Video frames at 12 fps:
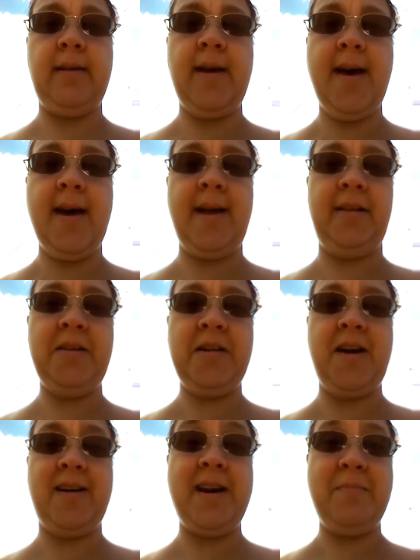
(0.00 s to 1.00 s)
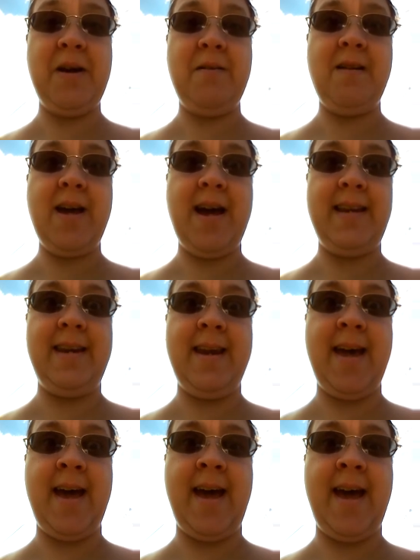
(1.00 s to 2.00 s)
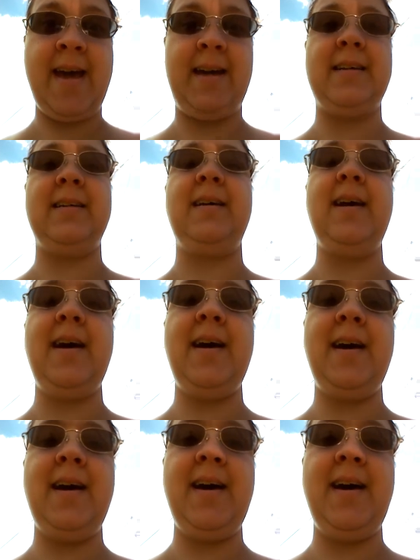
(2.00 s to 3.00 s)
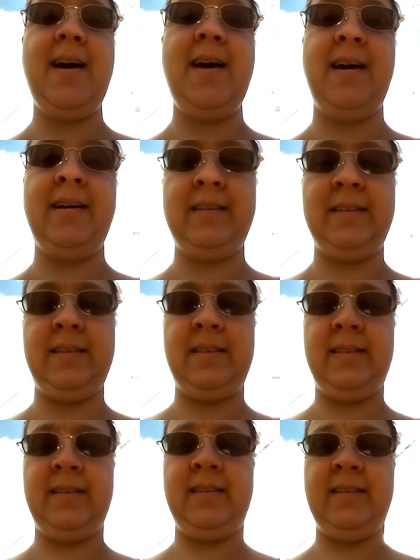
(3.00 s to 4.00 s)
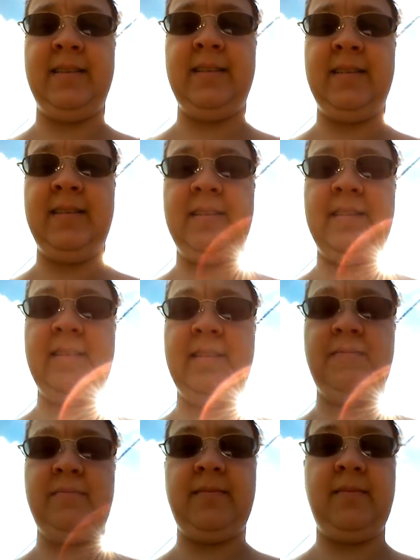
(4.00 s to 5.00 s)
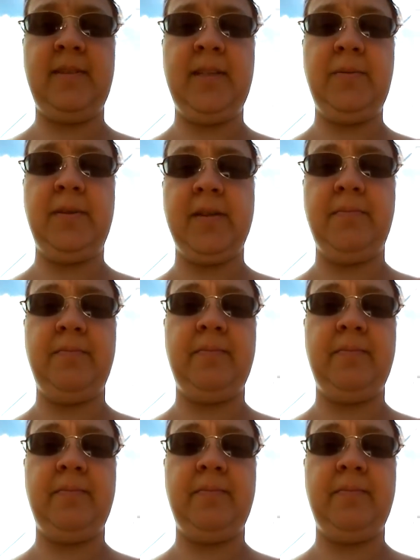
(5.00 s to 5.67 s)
Hey, look, I'm a redneck. Ha ha. Oh, there we go.